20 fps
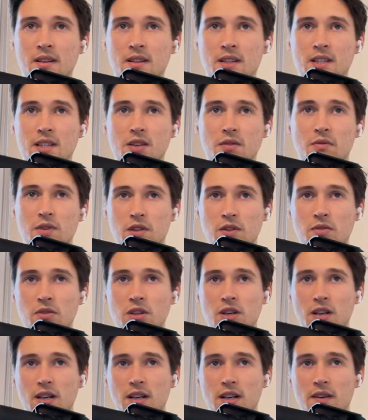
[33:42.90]
So
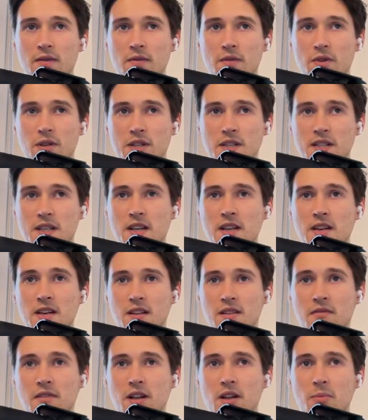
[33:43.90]
usually if you're a senior
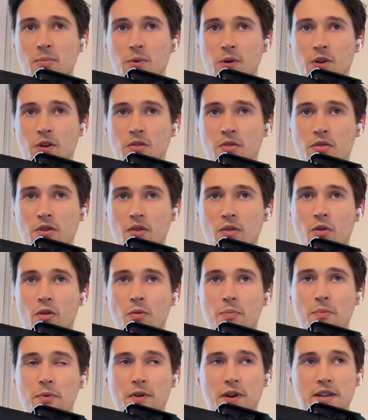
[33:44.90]
developer, you're
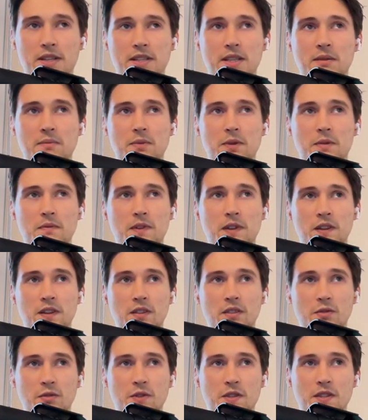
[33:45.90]
operating between
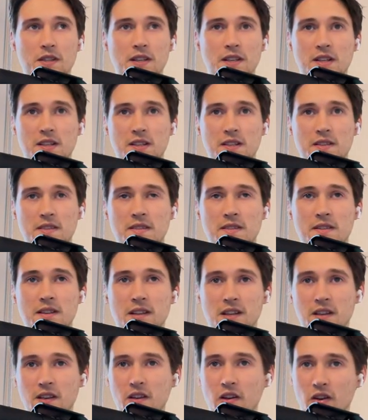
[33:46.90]
those things
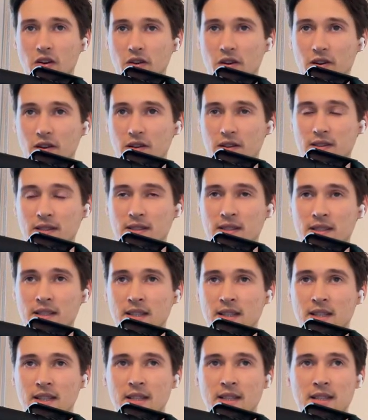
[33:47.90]
here,
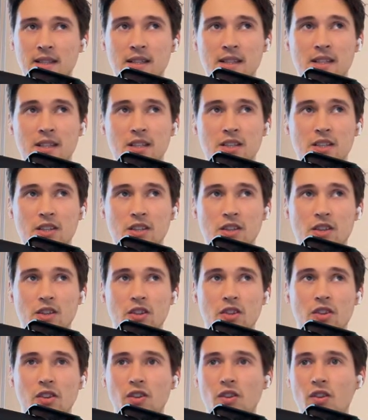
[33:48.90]

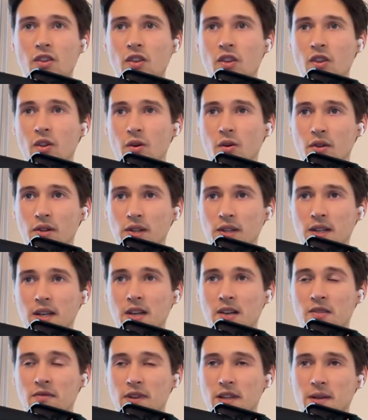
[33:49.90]
not
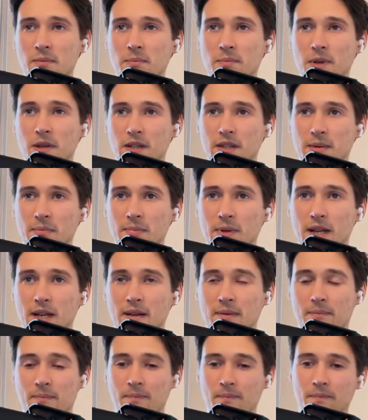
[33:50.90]
here with a build a plan.